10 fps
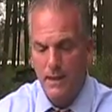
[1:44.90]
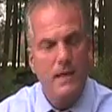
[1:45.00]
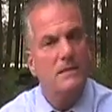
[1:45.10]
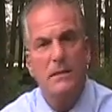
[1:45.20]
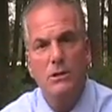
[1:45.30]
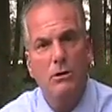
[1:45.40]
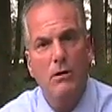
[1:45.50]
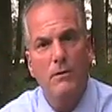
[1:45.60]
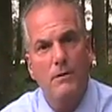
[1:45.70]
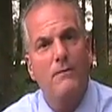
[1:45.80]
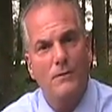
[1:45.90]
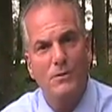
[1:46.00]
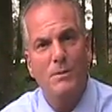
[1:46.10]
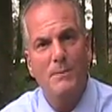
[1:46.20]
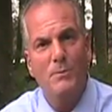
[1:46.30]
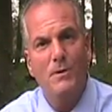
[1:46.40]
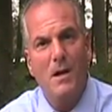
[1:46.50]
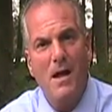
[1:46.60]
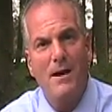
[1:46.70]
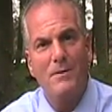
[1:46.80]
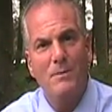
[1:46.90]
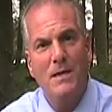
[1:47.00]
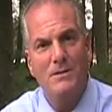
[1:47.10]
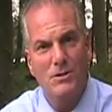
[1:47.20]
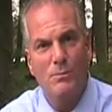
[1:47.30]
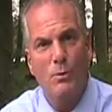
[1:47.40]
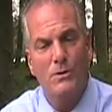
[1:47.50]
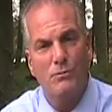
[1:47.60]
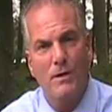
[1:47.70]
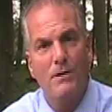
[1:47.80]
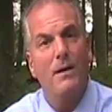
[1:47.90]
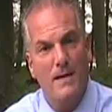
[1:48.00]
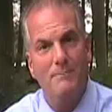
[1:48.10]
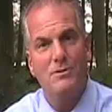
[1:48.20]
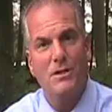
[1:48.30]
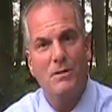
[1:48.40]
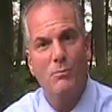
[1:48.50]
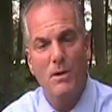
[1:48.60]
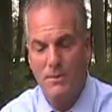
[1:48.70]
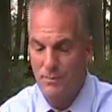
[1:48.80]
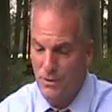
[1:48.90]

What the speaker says: he said, you know, they're the first people that hired me as a sports writer, and I'm sticking with them.